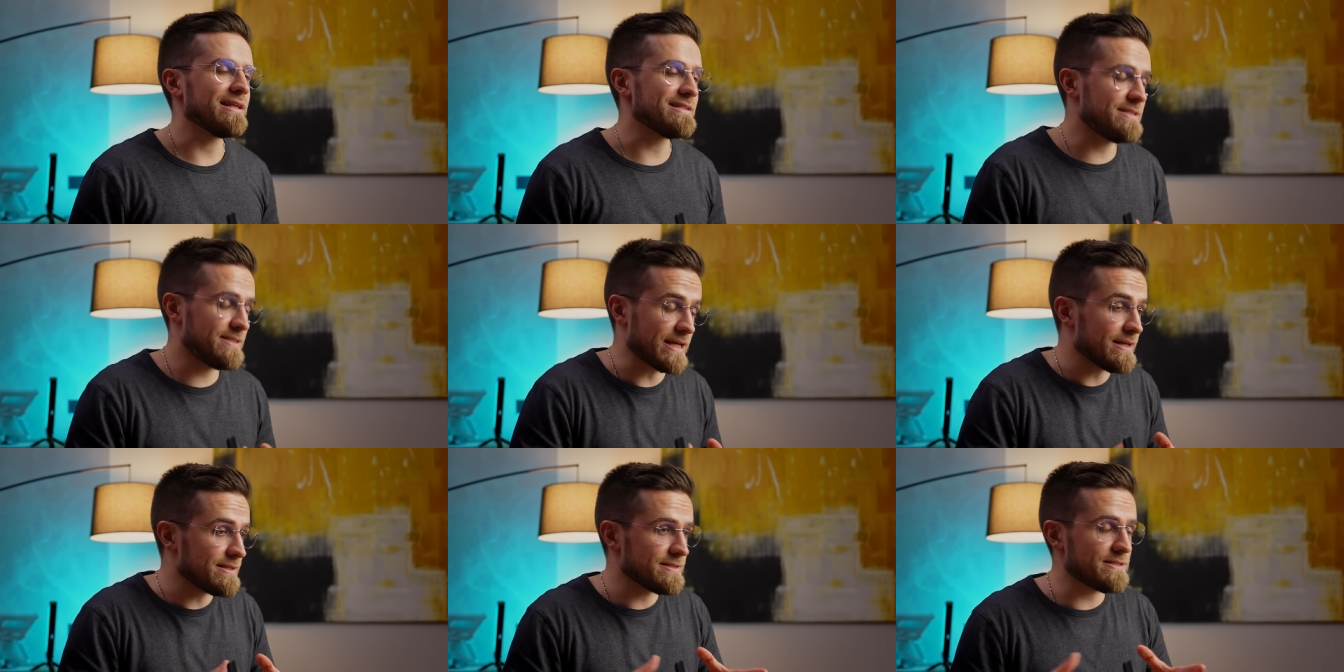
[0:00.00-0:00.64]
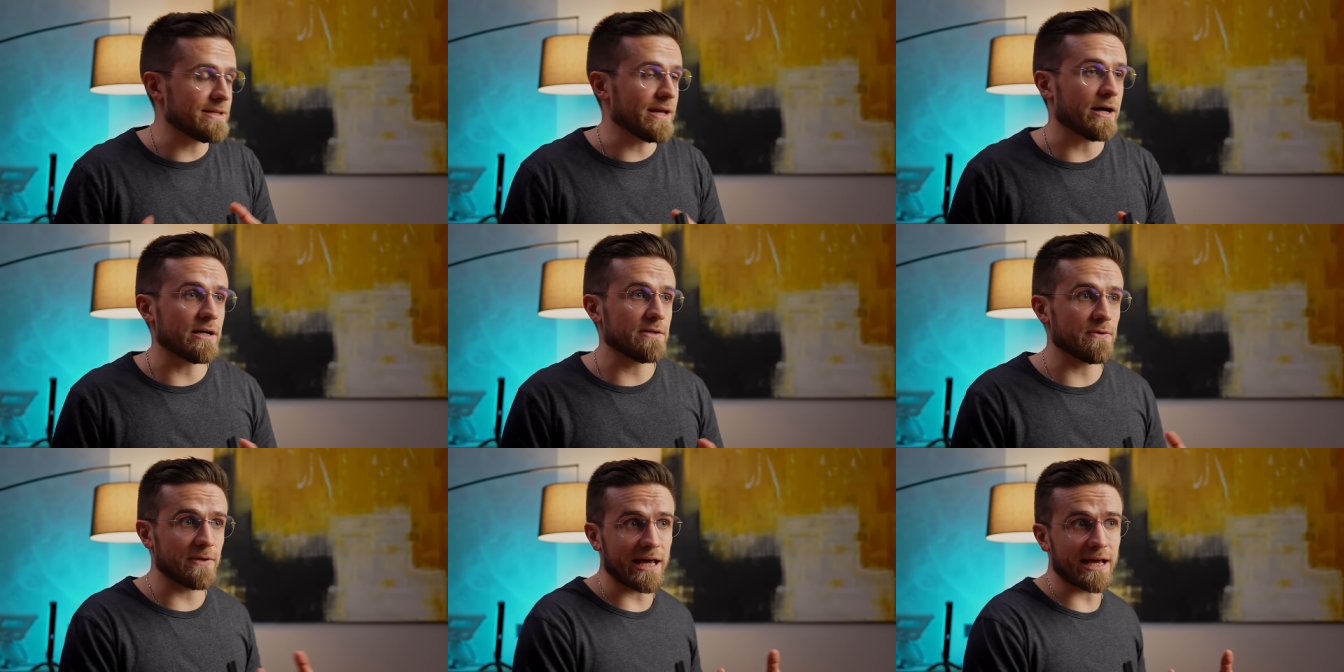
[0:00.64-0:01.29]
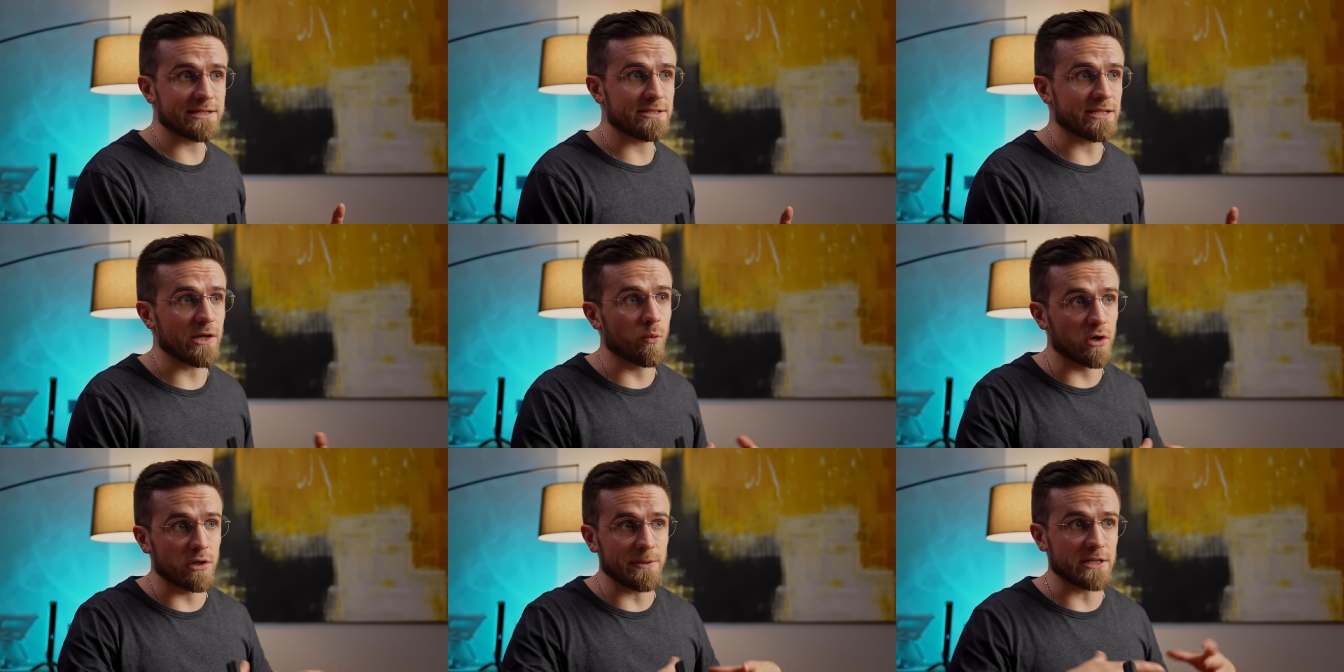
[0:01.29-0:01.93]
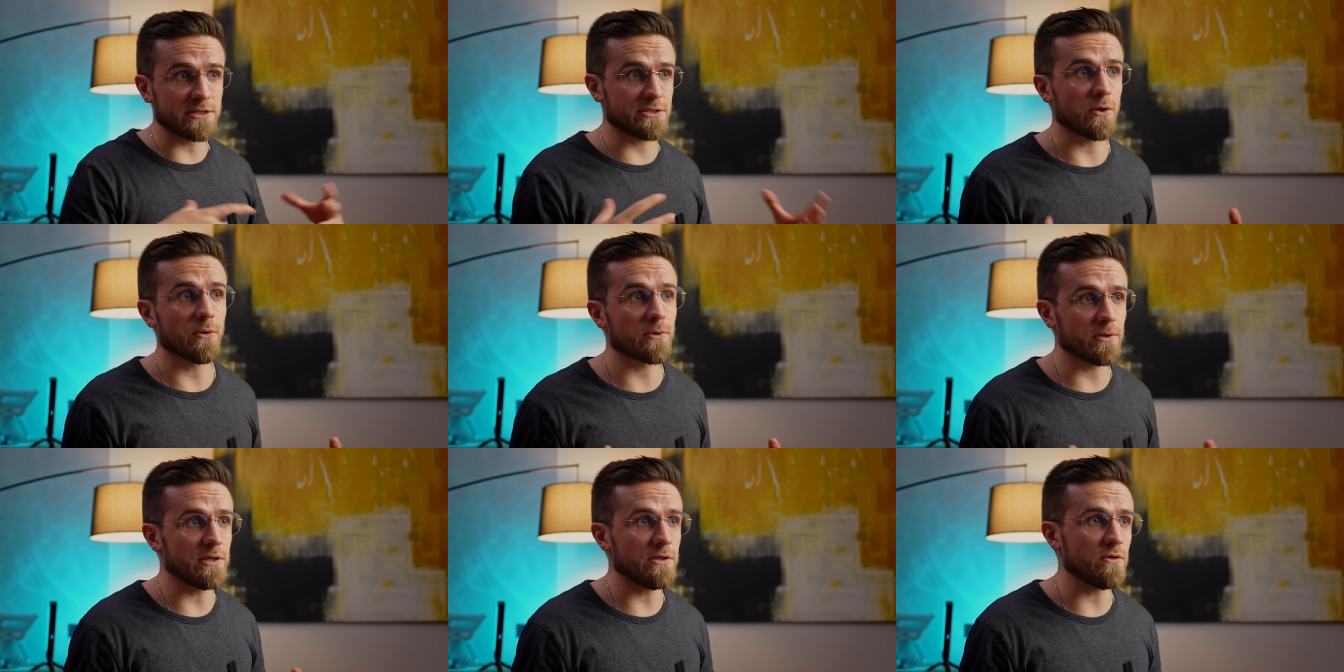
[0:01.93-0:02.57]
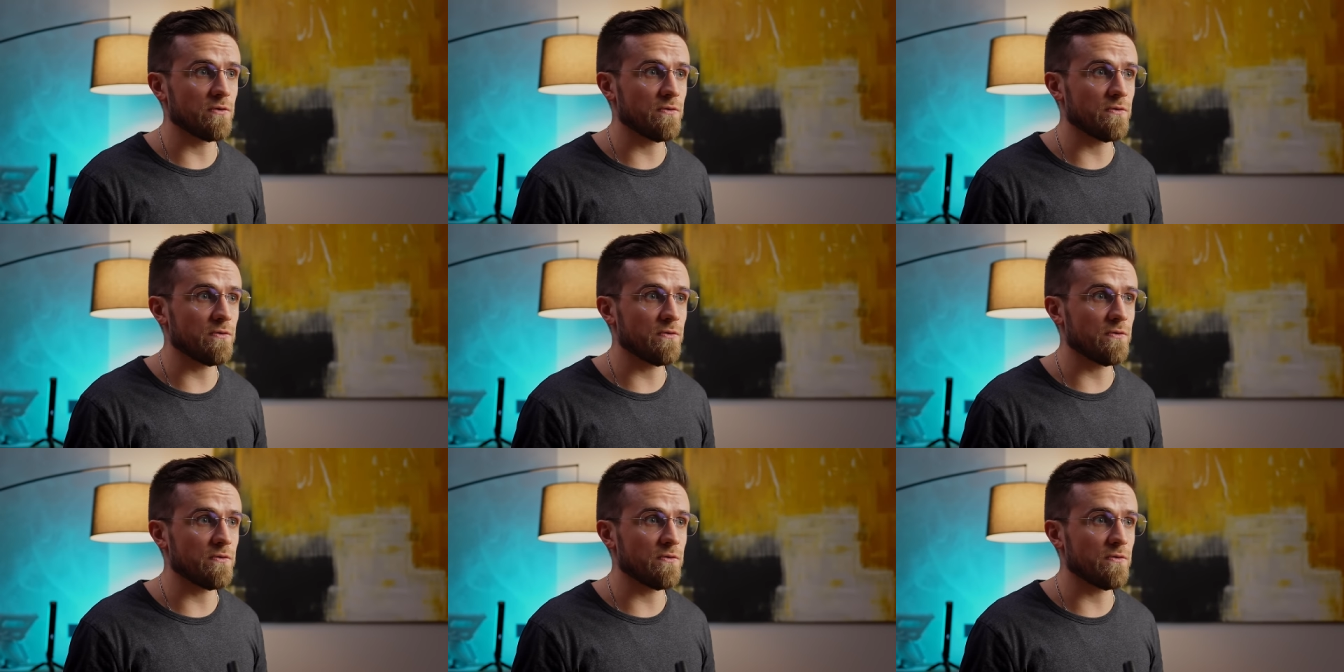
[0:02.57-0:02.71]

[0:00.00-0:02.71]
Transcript: And since the iPhone SE will be a totally new